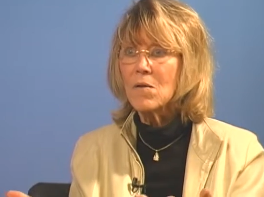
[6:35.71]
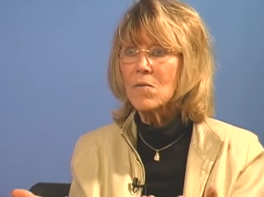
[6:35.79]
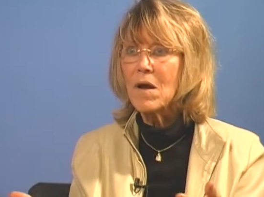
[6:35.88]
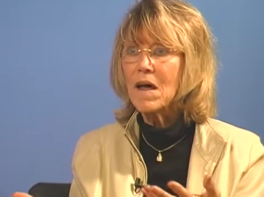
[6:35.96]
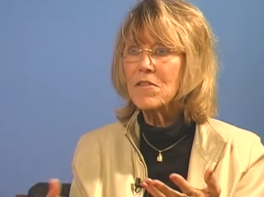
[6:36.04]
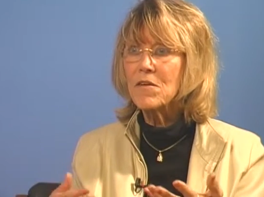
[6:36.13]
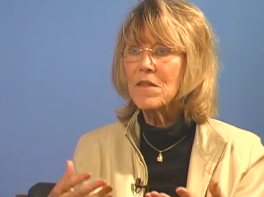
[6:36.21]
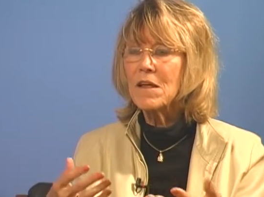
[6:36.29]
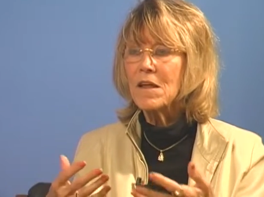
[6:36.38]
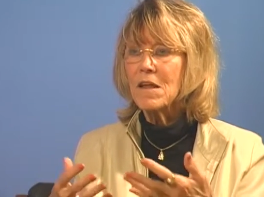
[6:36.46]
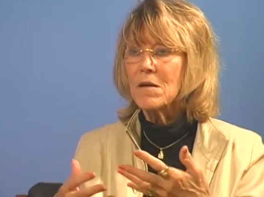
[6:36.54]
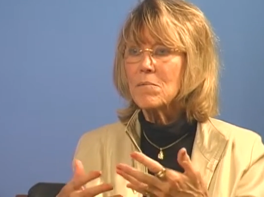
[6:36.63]
Rather
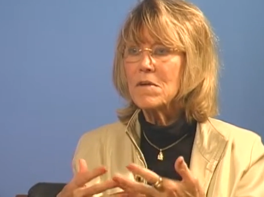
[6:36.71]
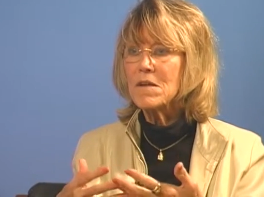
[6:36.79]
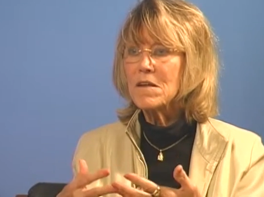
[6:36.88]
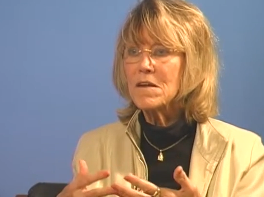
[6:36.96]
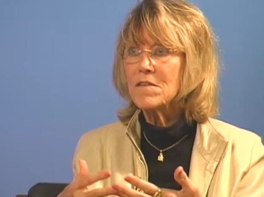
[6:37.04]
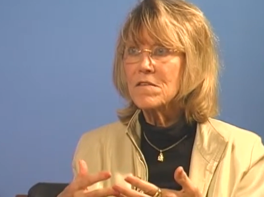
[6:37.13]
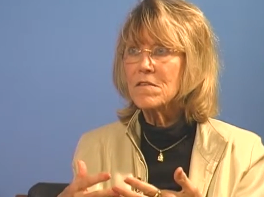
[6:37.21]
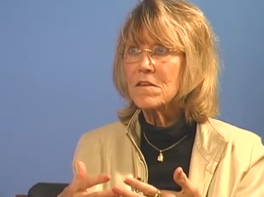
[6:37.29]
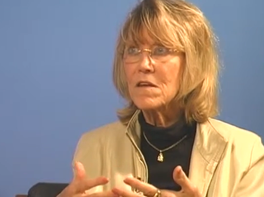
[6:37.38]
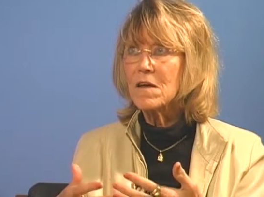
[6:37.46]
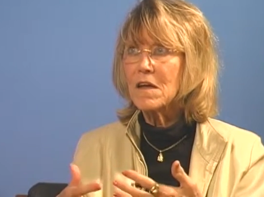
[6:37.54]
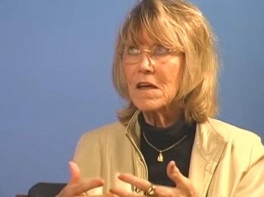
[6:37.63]
than
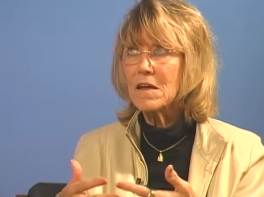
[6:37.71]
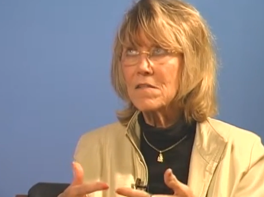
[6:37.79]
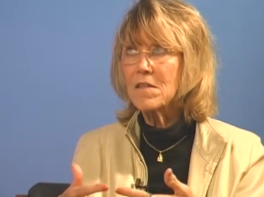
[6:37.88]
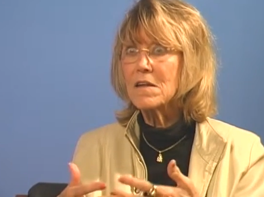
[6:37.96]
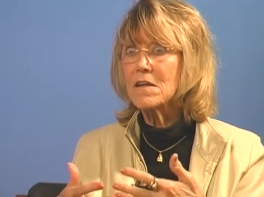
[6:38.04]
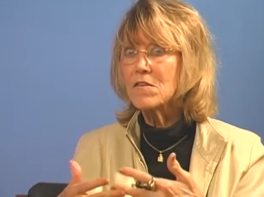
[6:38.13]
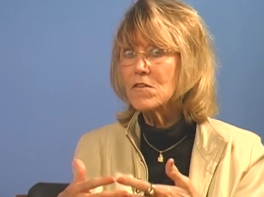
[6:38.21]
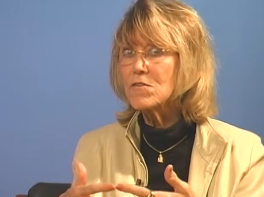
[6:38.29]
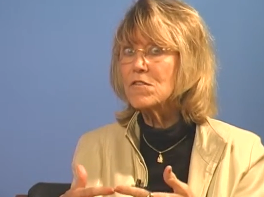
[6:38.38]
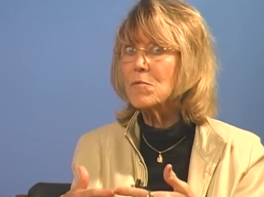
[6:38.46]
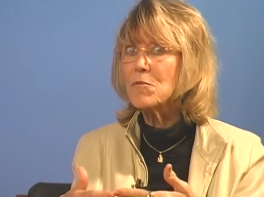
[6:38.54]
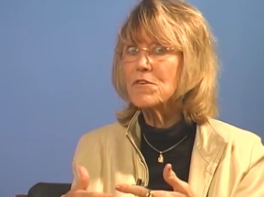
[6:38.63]
and then do
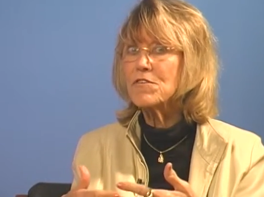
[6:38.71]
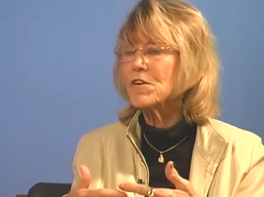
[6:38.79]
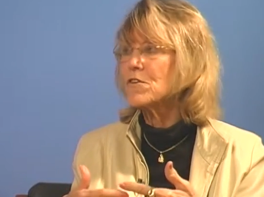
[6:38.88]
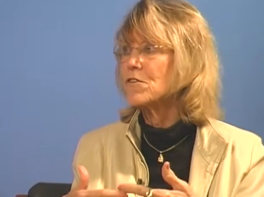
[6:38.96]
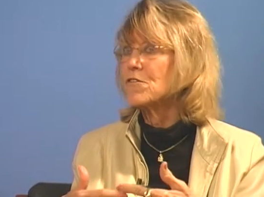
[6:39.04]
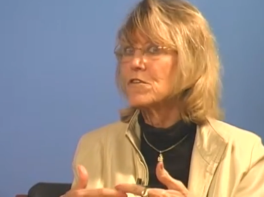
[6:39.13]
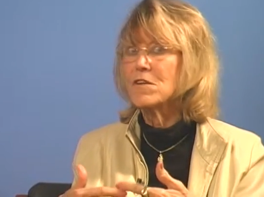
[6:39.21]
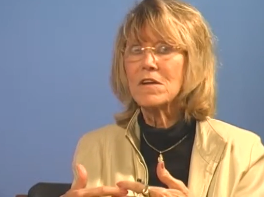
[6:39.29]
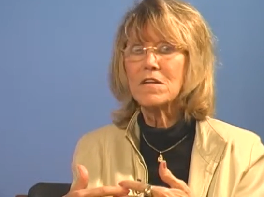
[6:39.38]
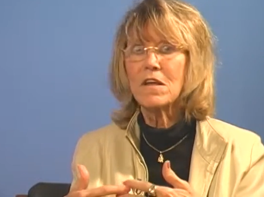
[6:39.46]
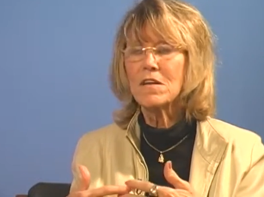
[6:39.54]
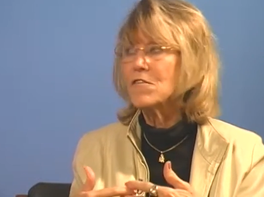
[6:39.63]
some research.
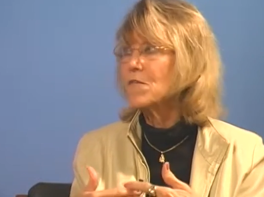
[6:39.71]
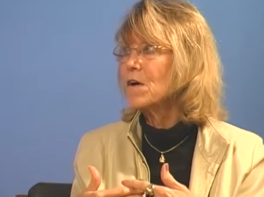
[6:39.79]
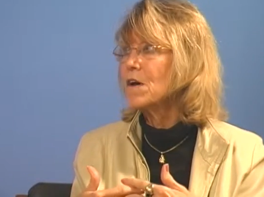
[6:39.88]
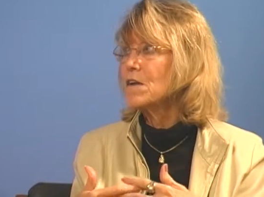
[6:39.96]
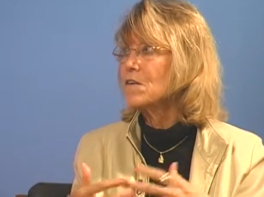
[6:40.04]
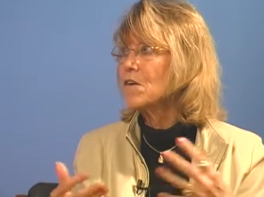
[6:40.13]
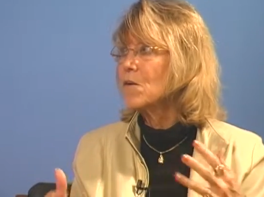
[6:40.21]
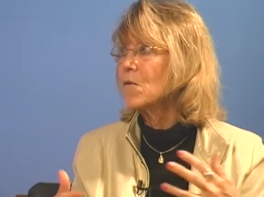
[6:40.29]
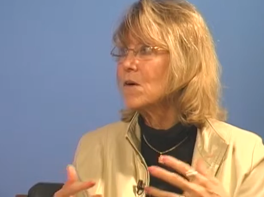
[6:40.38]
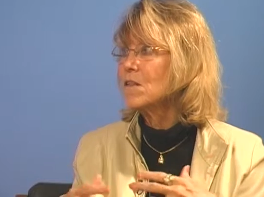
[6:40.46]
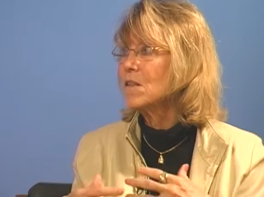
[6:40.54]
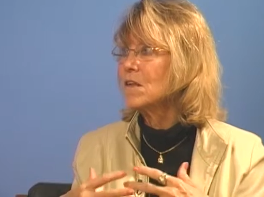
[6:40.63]
It's fine. Go
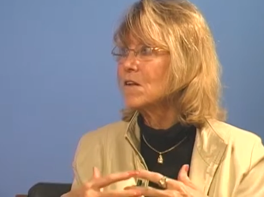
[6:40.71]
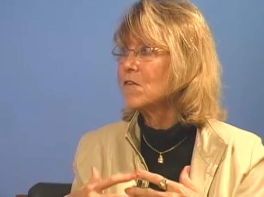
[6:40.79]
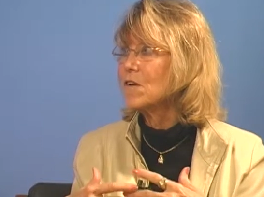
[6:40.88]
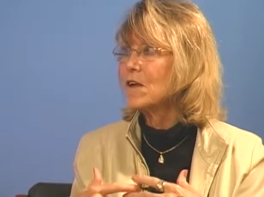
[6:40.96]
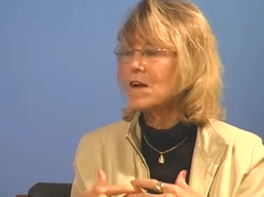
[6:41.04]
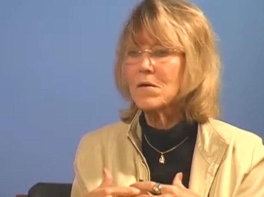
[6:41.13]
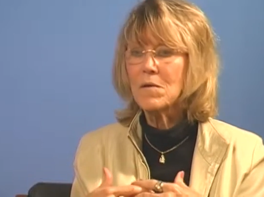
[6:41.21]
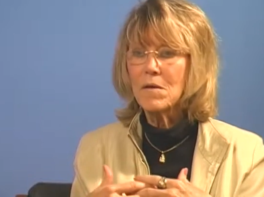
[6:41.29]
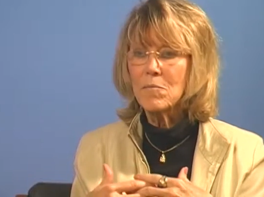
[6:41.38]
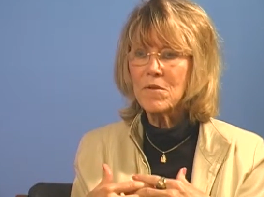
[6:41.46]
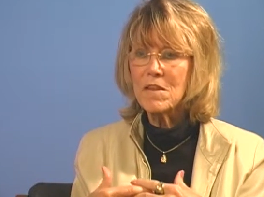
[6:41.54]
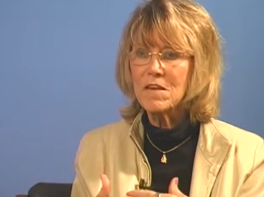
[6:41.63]
on the internet
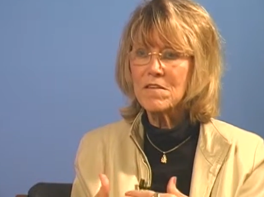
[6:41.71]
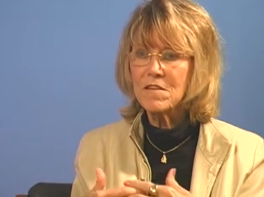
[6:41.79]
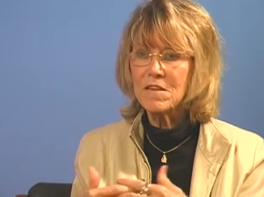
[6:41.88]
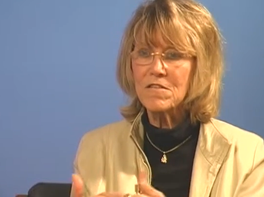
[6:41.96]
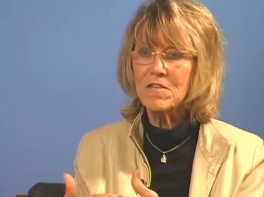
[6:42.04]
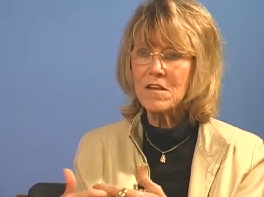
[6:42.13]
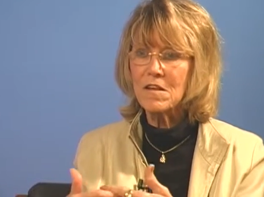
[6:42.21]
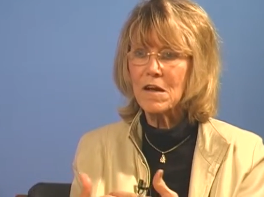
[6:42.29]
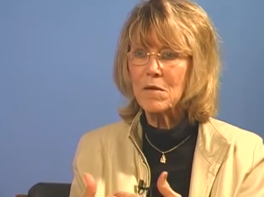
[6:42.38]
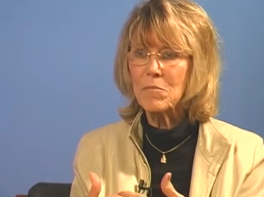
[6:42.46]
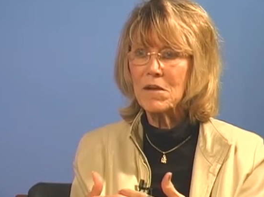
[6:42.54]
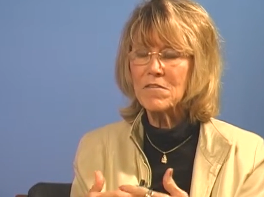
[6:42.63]
because it's
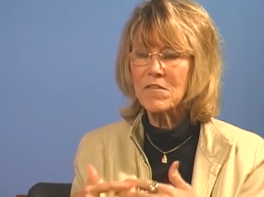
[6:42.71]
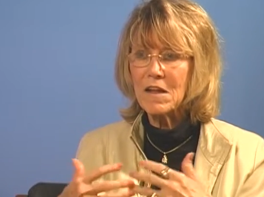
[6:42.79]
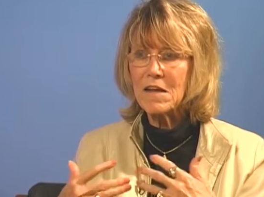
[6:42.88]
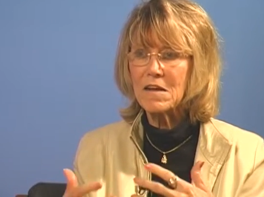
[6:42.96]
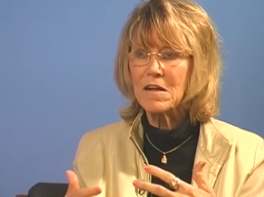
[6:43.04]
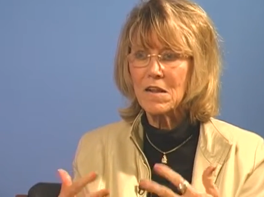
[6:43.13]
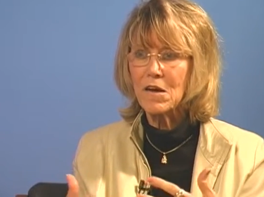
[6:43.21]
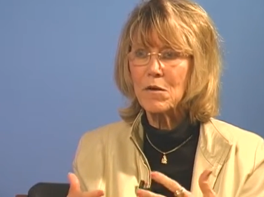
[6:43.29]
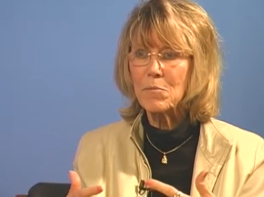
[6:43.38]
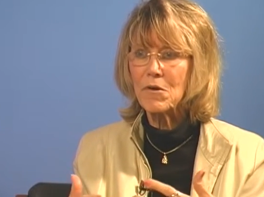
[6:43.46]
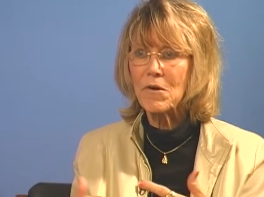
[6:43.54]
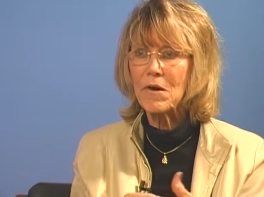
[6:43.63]
like a
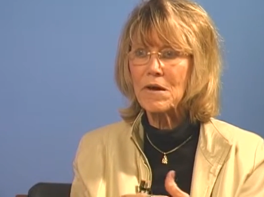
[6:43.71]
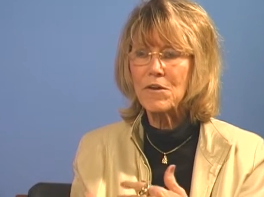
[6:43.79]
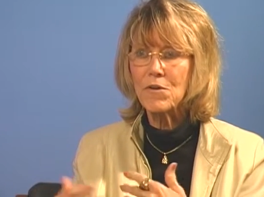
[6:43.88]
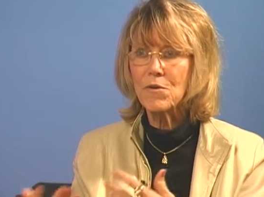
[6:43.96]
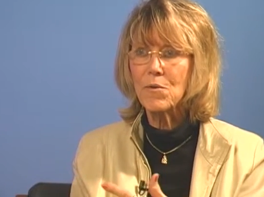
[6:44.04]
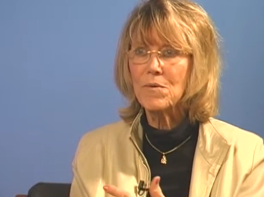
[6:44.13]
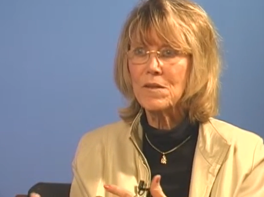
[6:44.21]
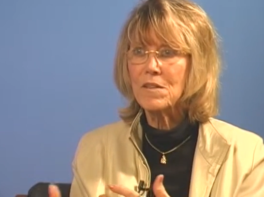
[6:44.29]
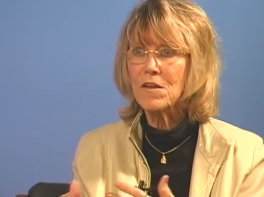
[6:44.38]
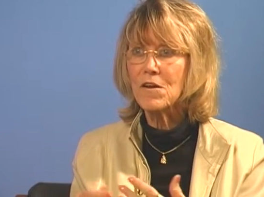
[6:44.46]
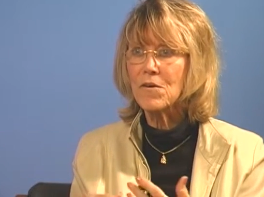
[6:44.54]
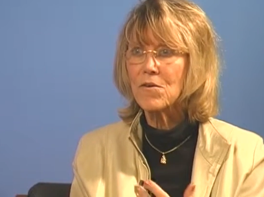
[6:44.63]
library. You go in
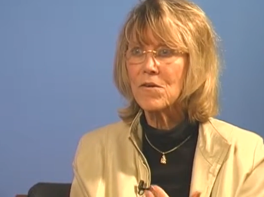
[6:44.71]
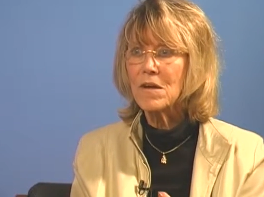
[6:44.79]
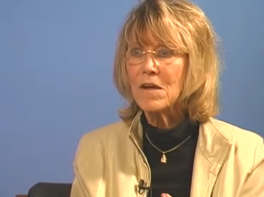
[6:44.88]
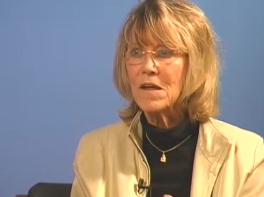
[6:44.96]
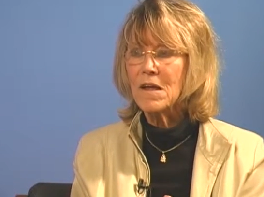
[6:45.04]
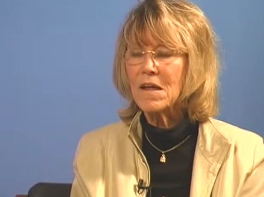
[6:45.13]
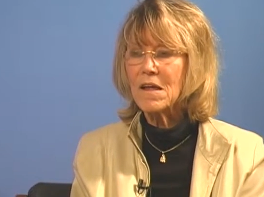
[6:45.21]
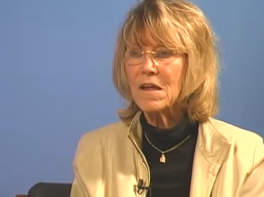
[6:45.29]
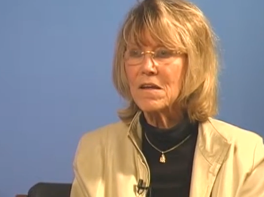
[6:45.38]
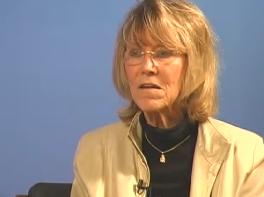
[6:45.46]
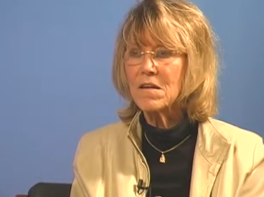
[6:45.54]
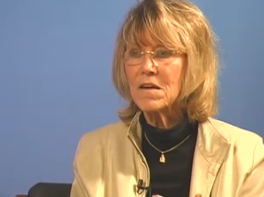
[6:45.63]
there
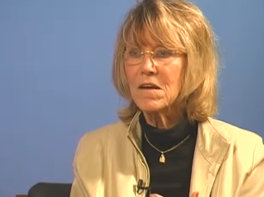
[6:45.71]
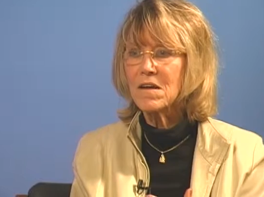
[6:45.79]
and